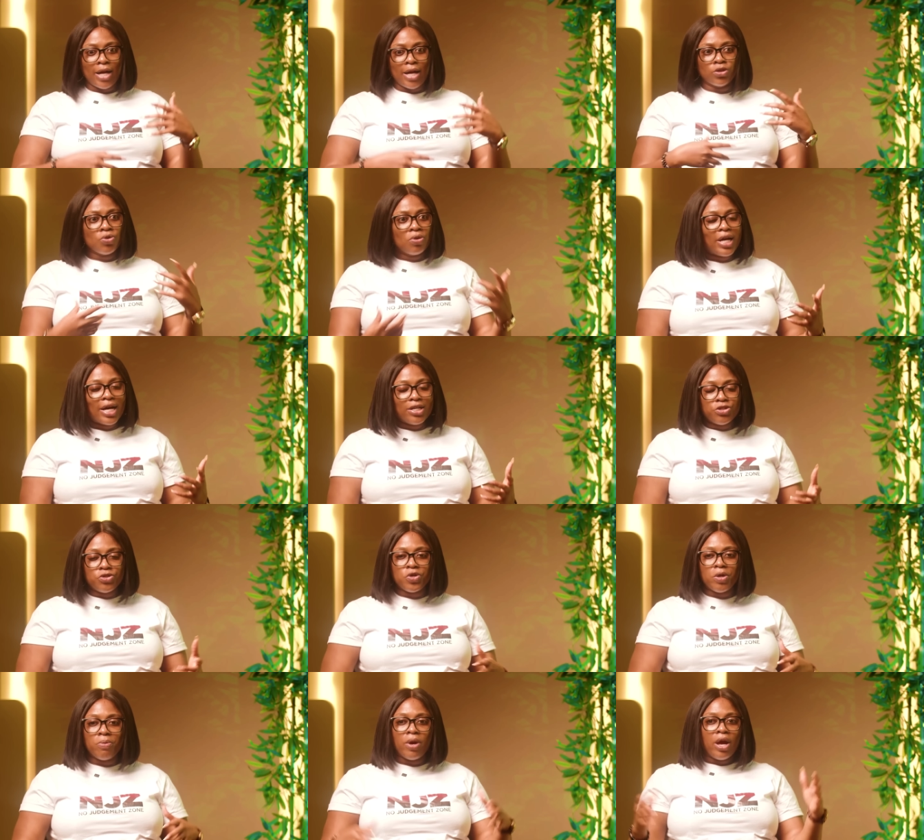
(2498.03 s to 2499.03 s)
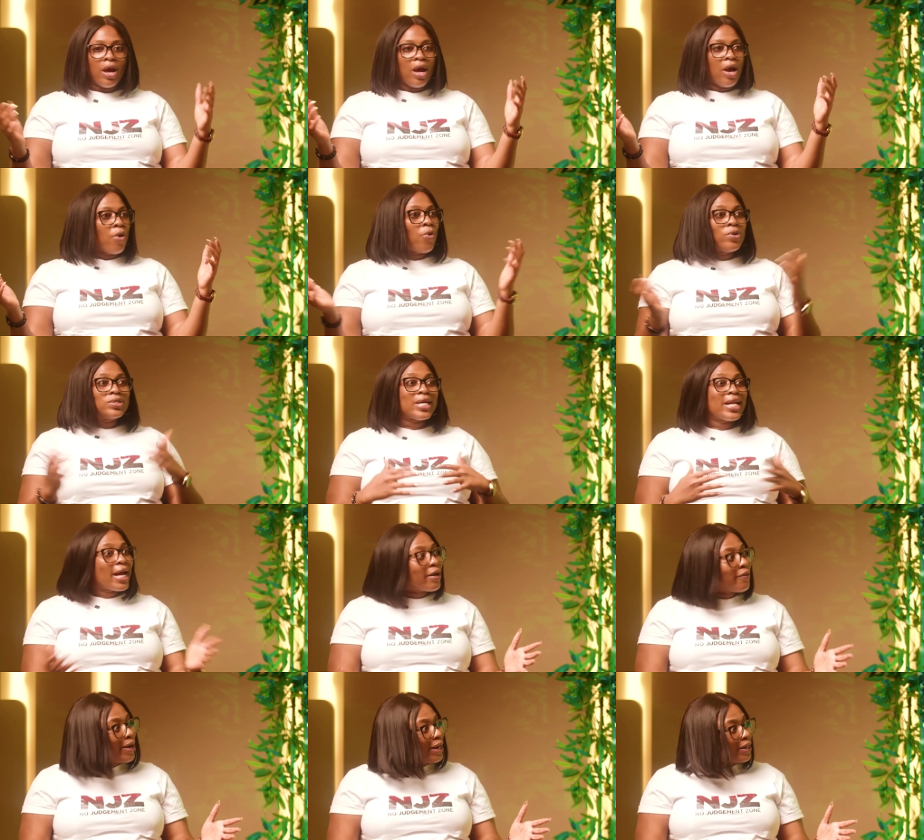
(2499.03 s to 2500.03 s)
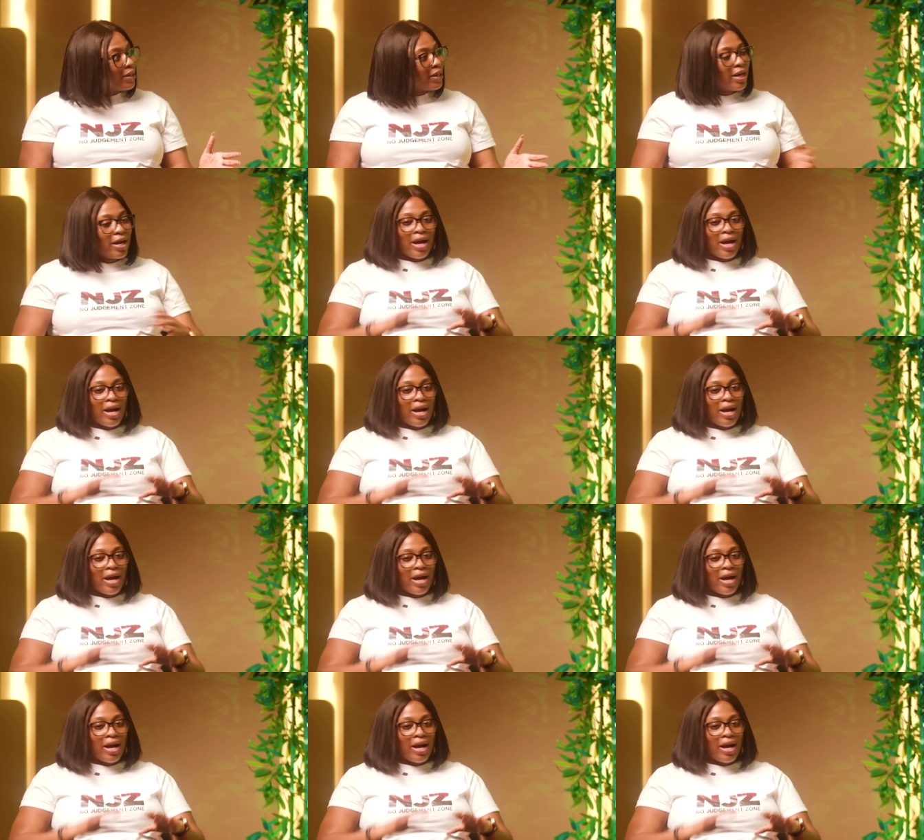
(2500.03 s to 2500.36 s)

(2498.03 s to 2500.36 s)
I told her dream. We started crying.